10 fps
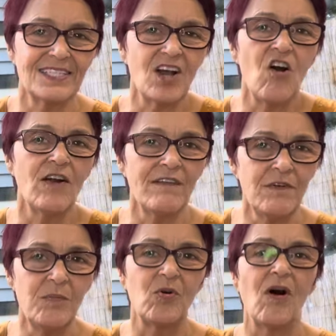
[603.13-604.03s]
kind of a
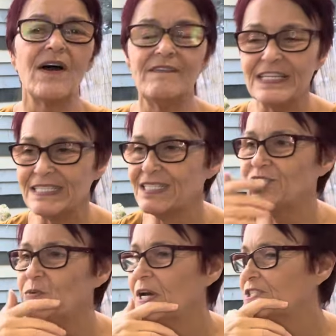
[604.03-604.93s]
private
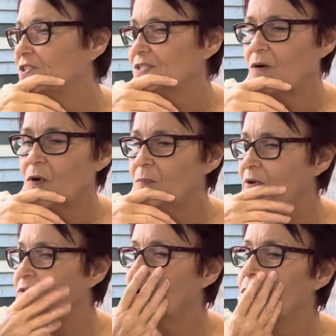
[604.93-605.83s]
situation, so I won't be
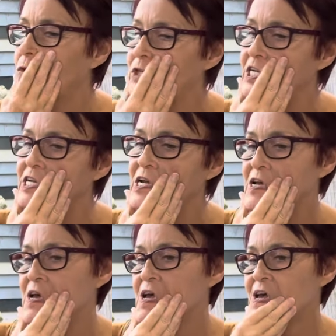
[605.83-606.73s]
recording
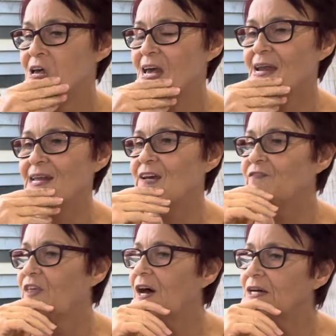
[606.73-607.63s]
any of
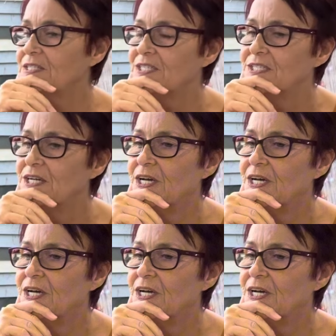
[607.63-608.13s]
that.